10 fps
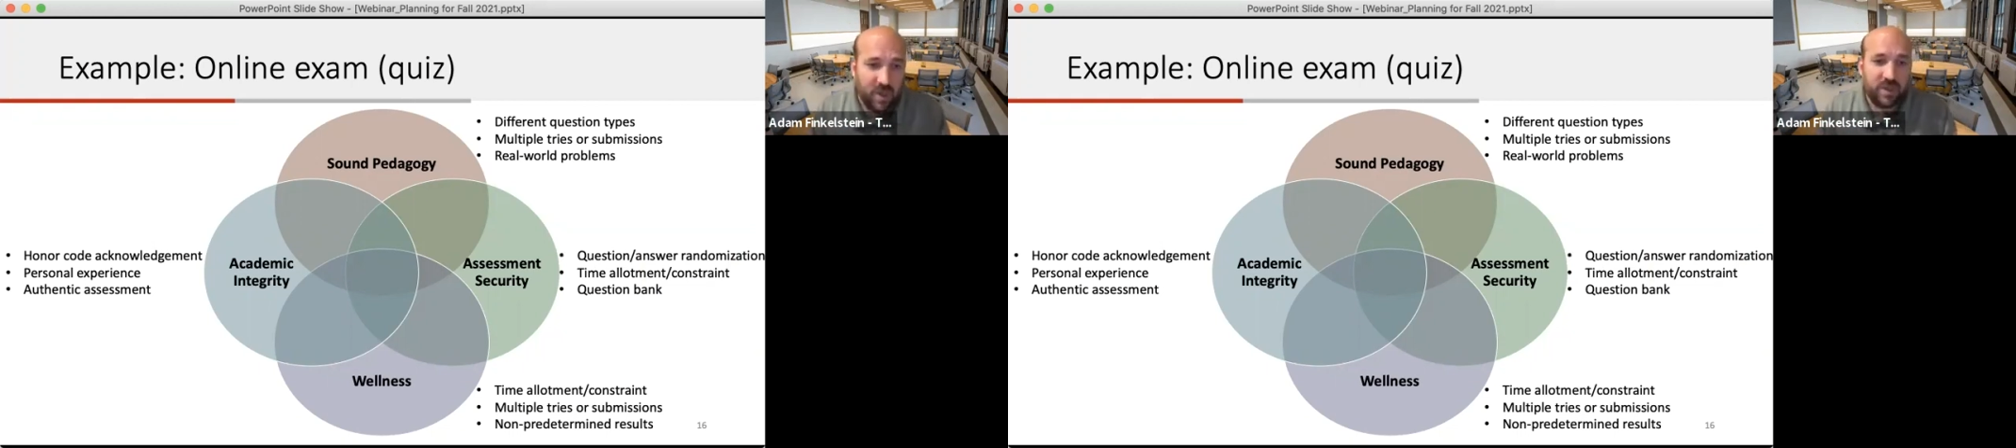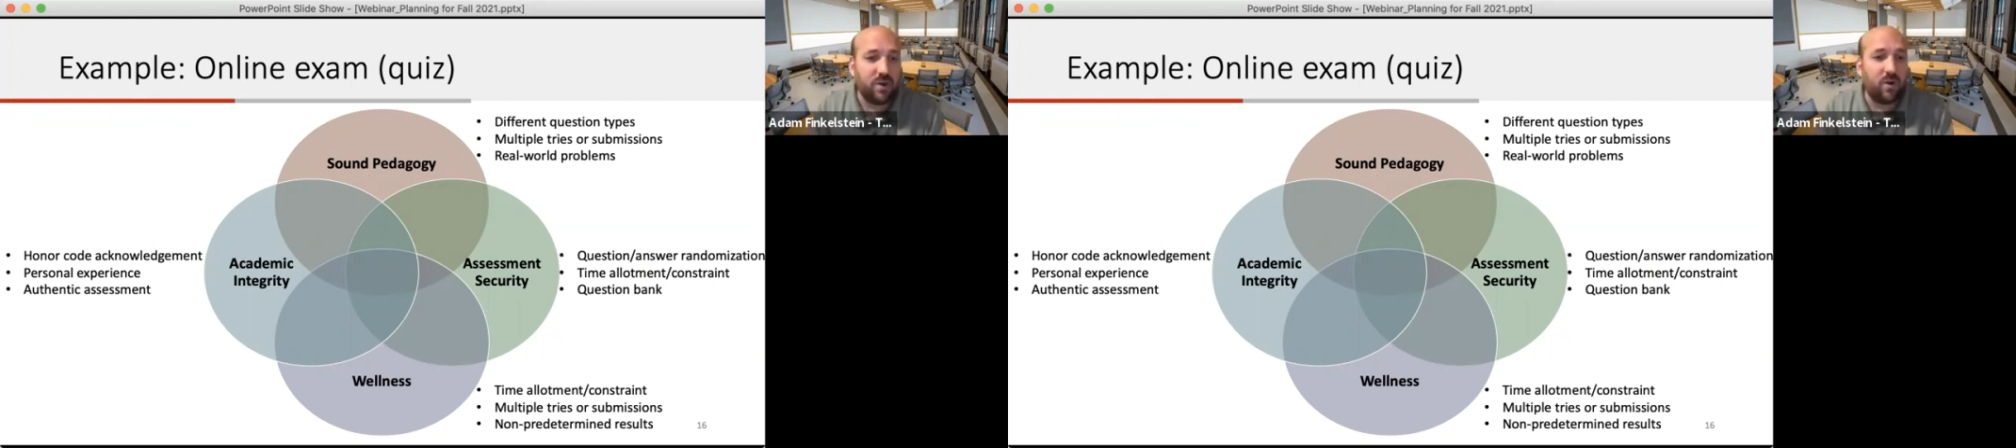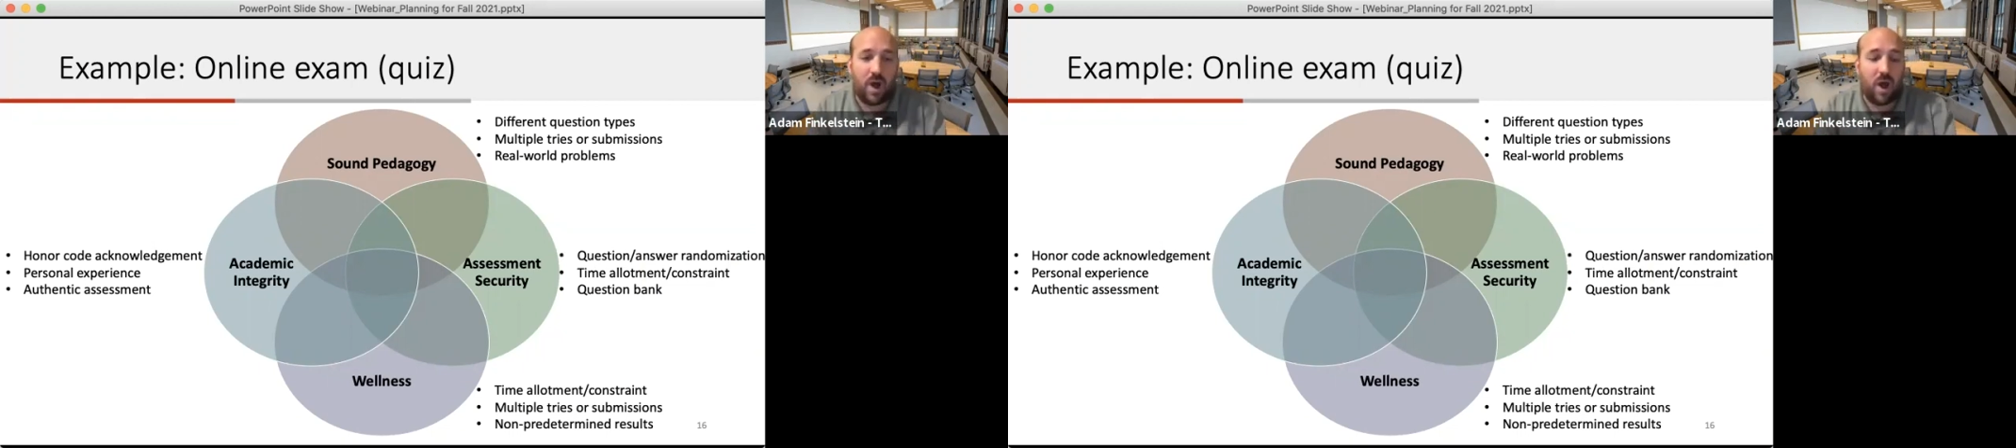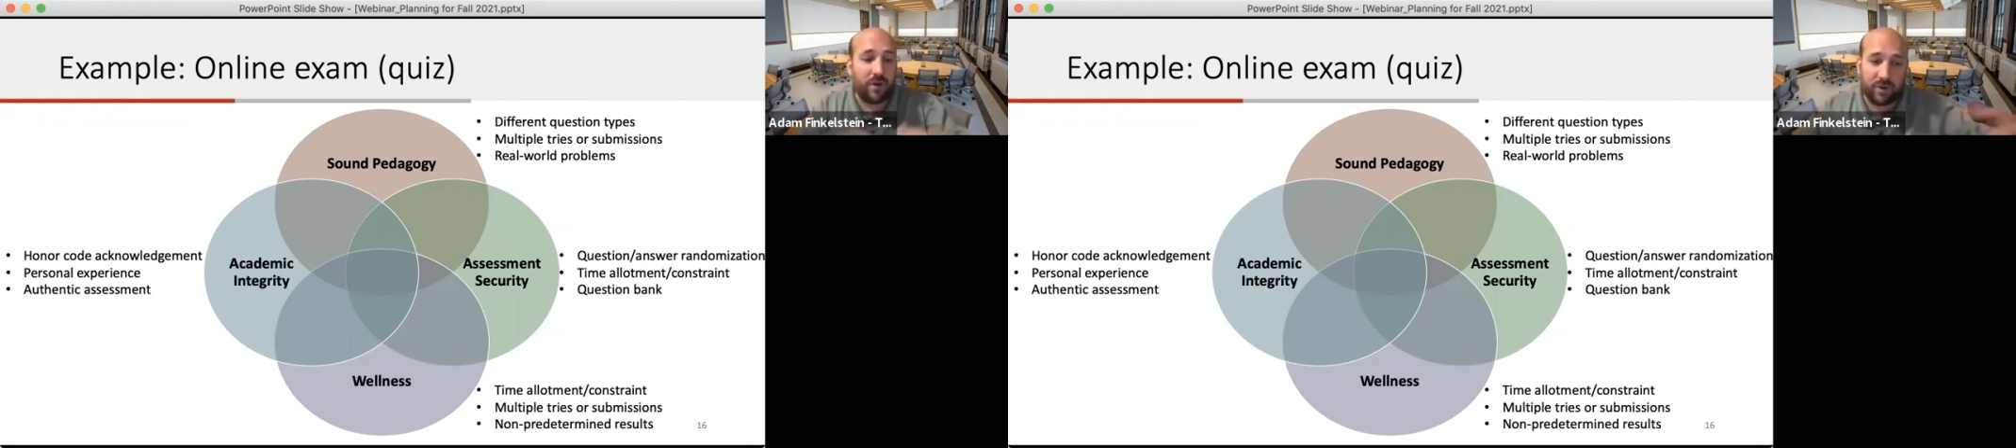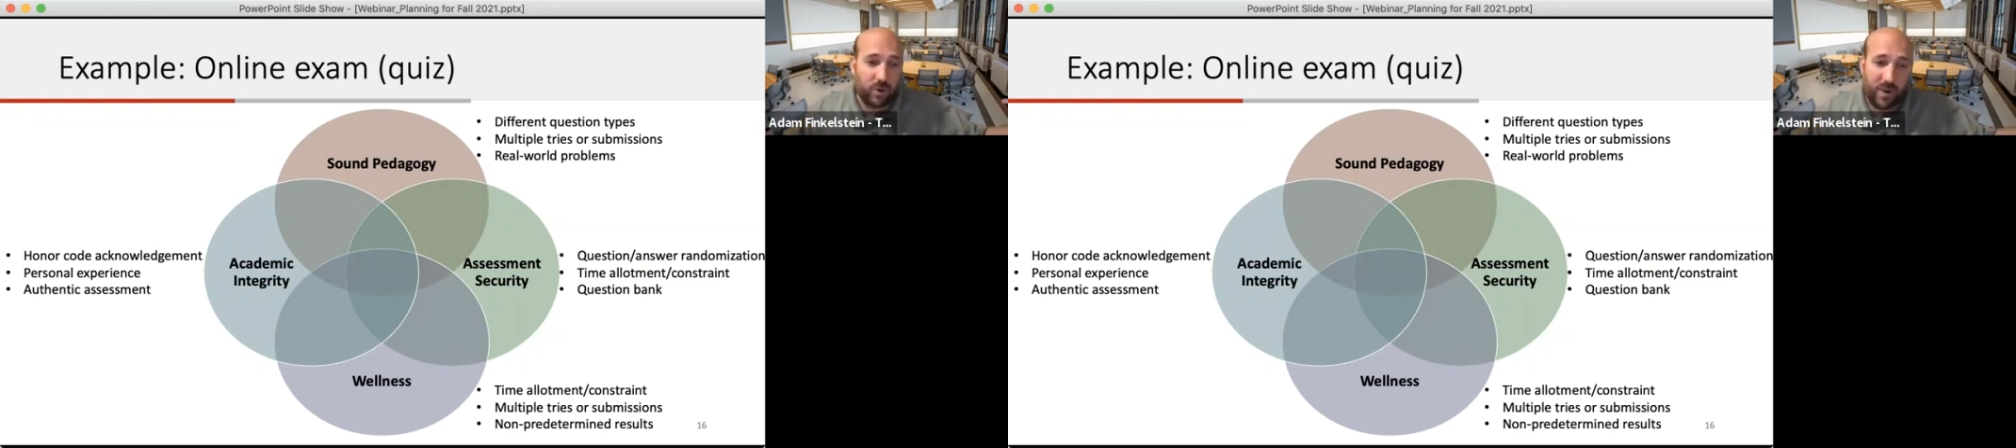
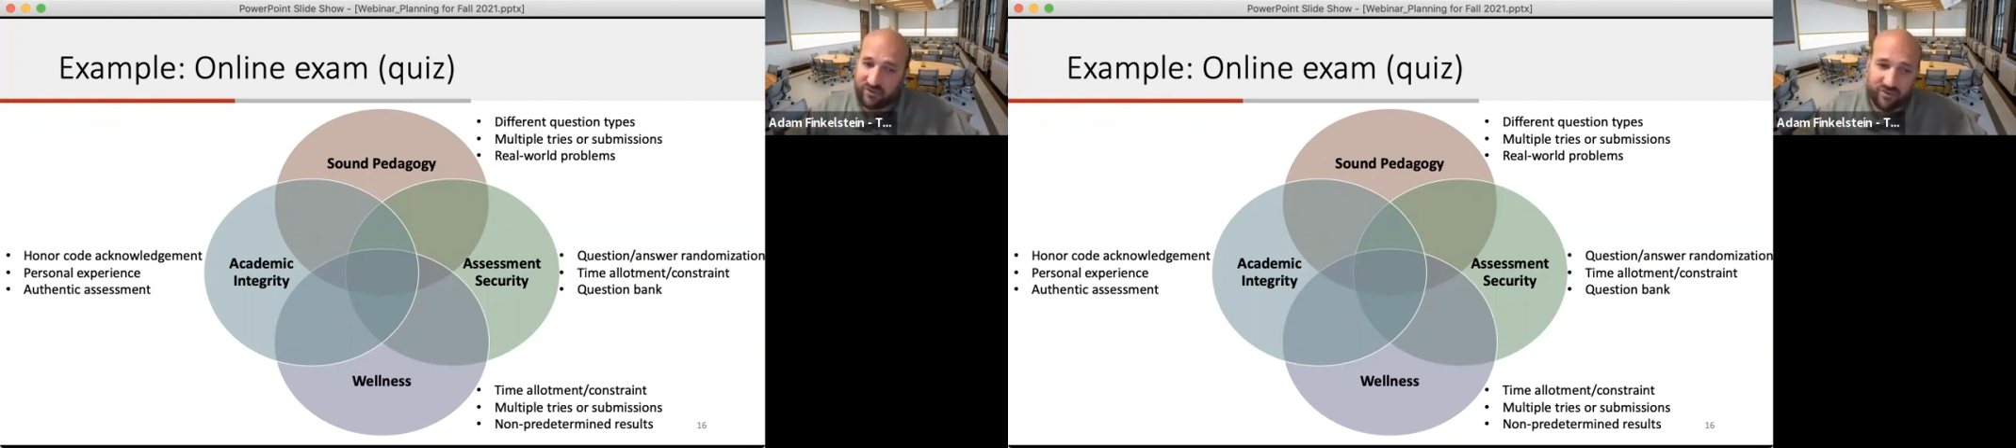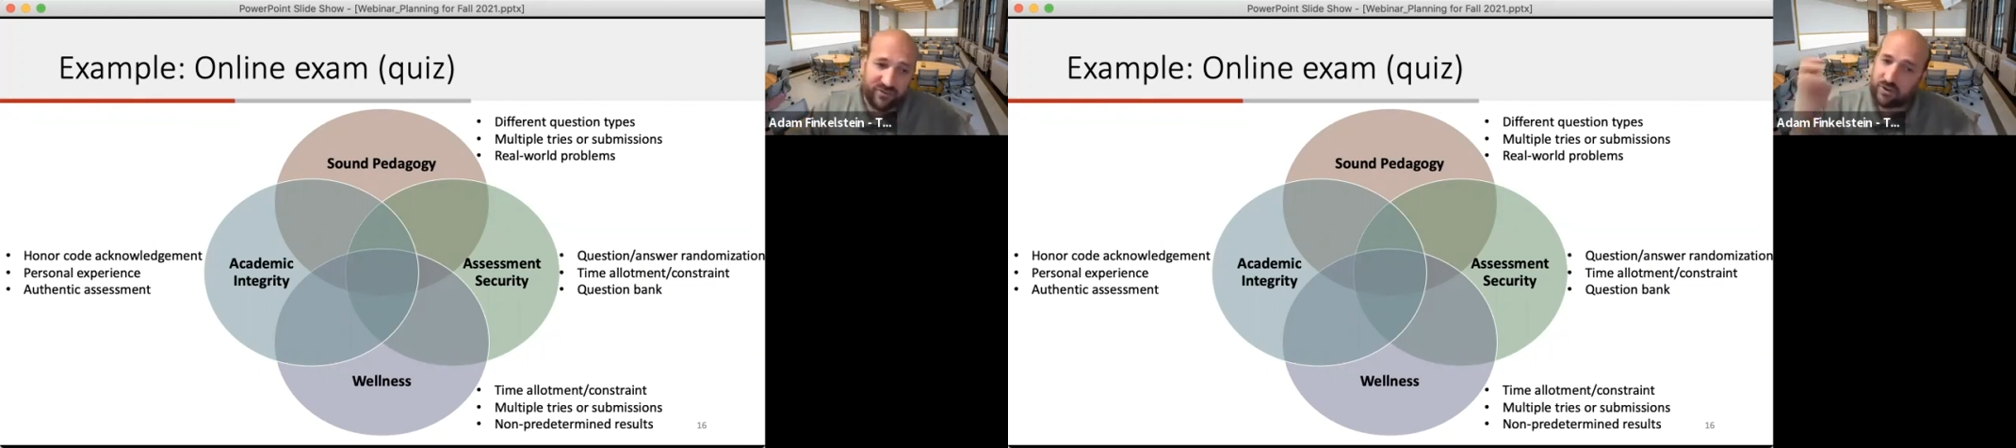100 questions